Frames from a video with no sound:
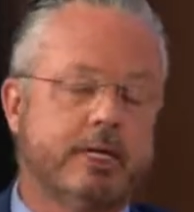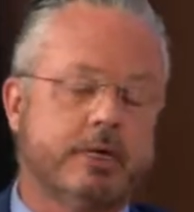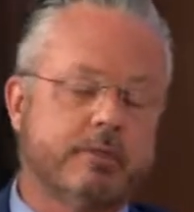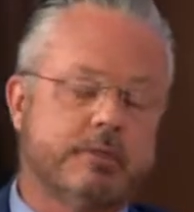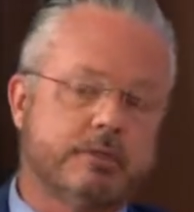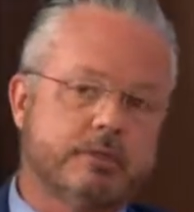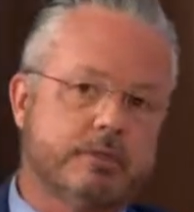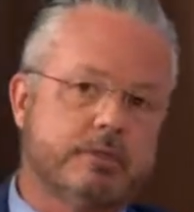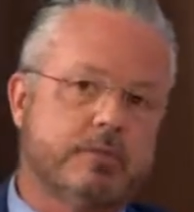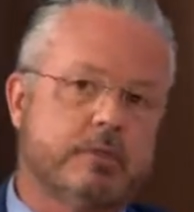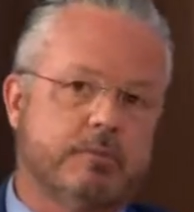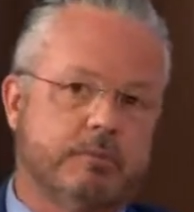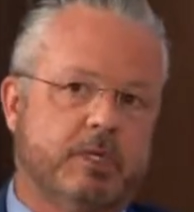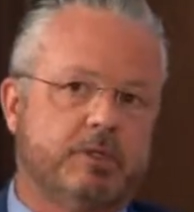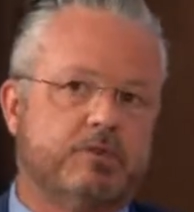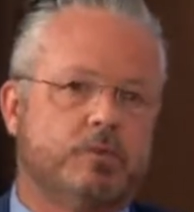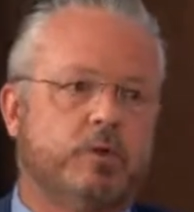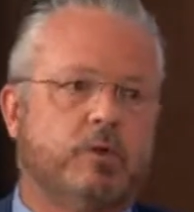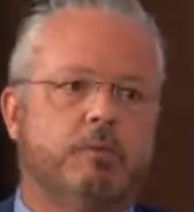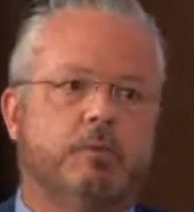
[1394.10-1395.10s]
Right. So that was
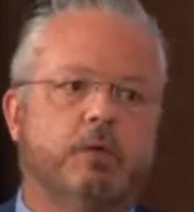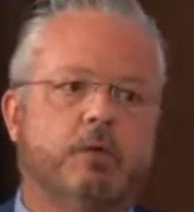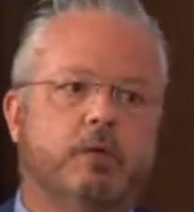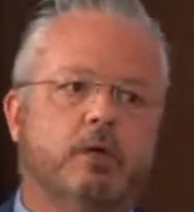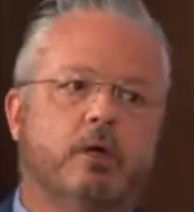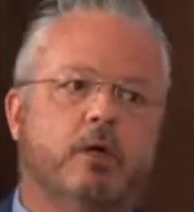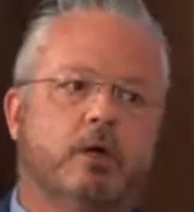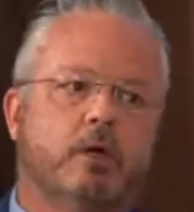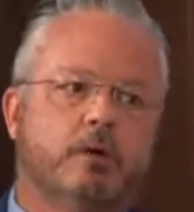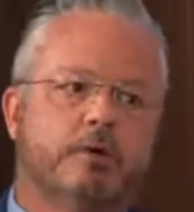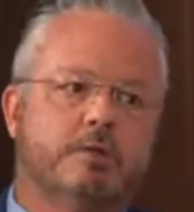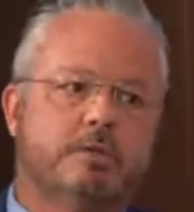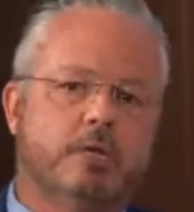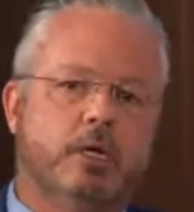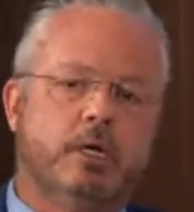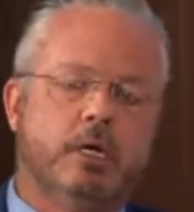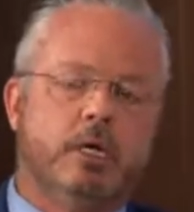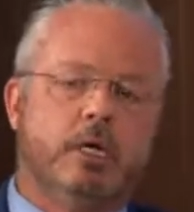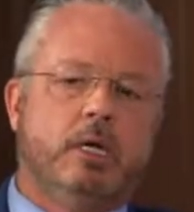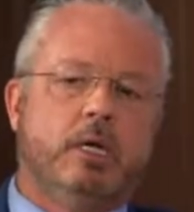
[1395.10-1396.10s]
about $20 million.
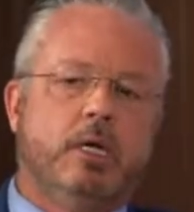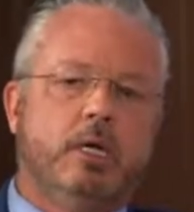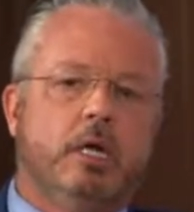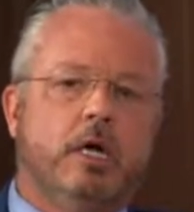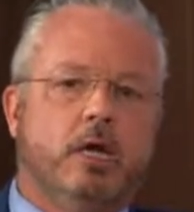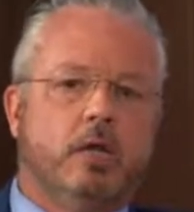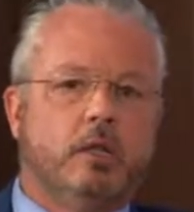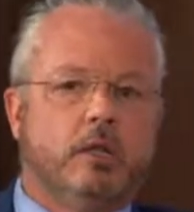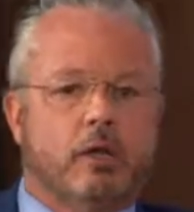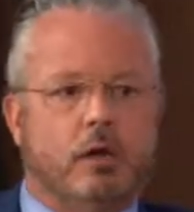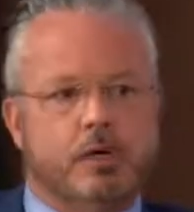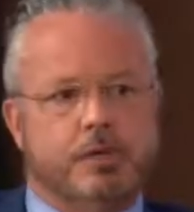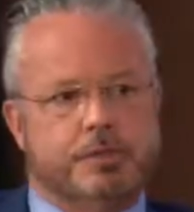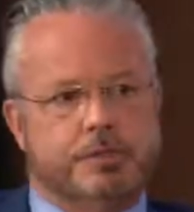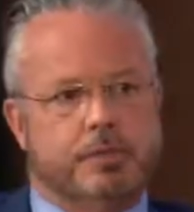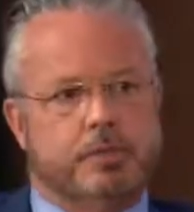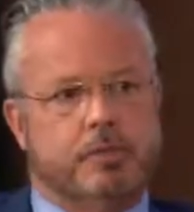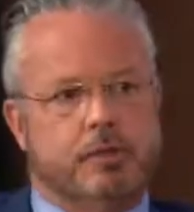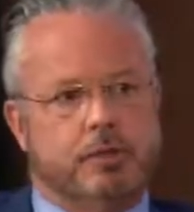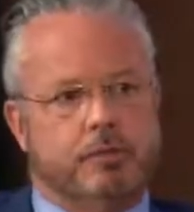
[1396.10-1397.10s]

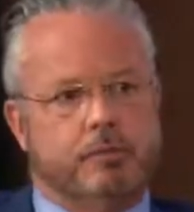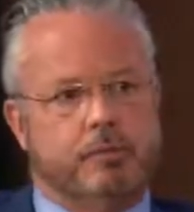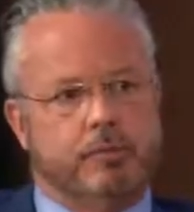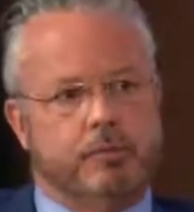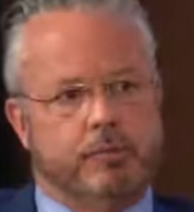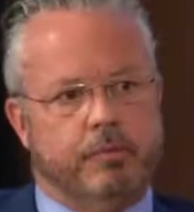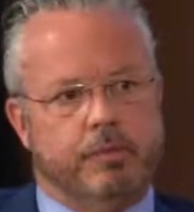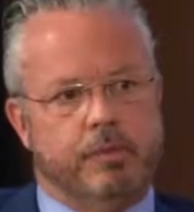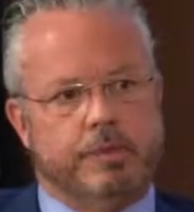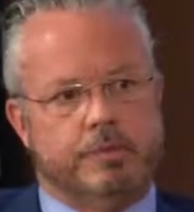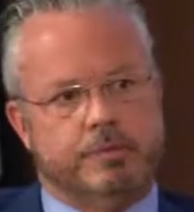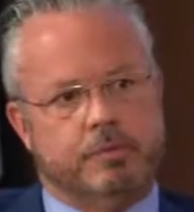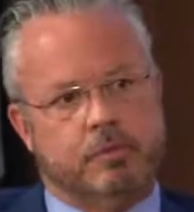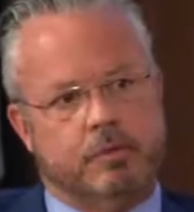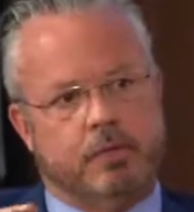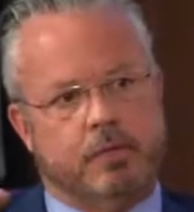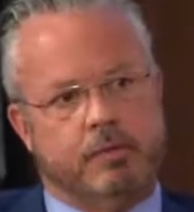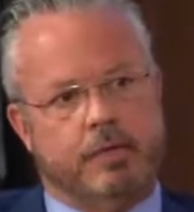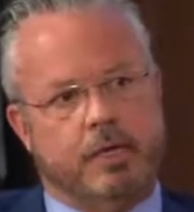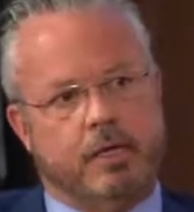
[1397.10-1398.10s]
Long term, this
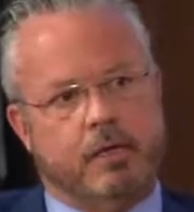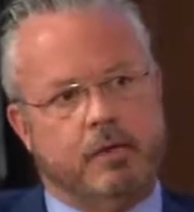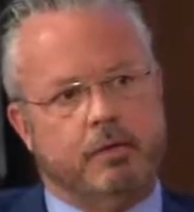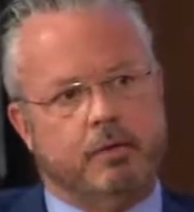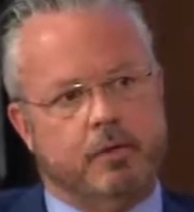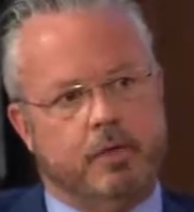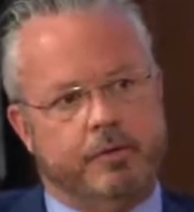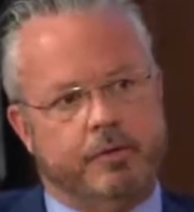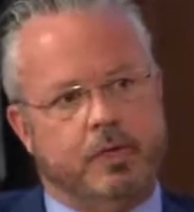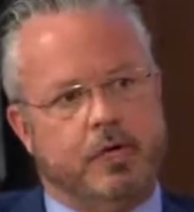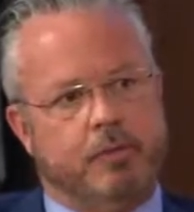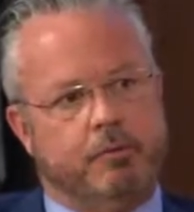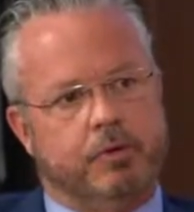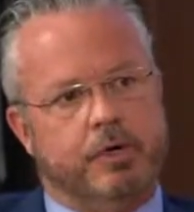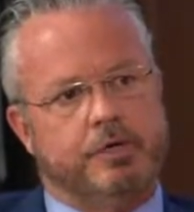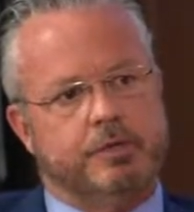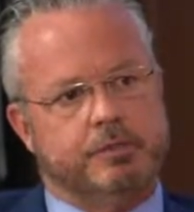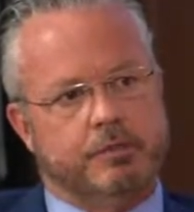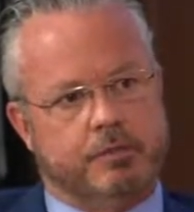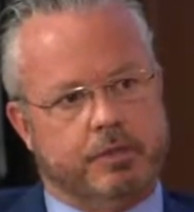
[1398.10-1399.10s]
will go down on the
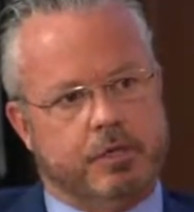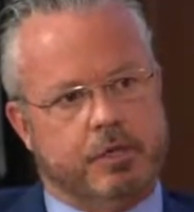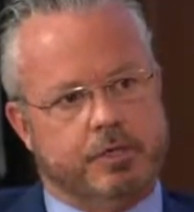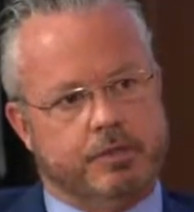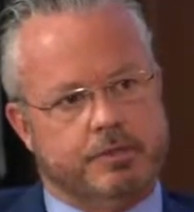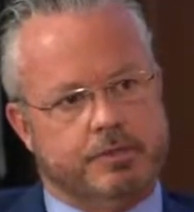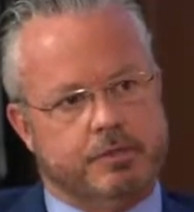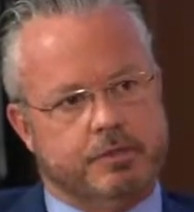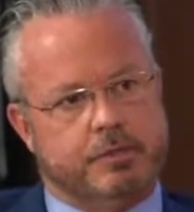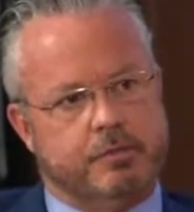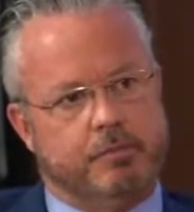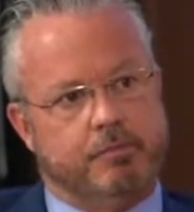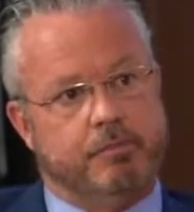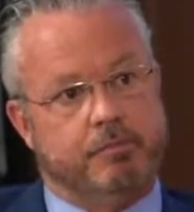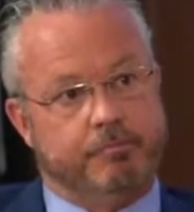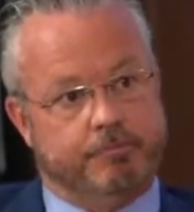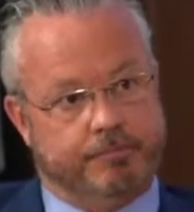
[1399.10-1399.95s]
operational costs.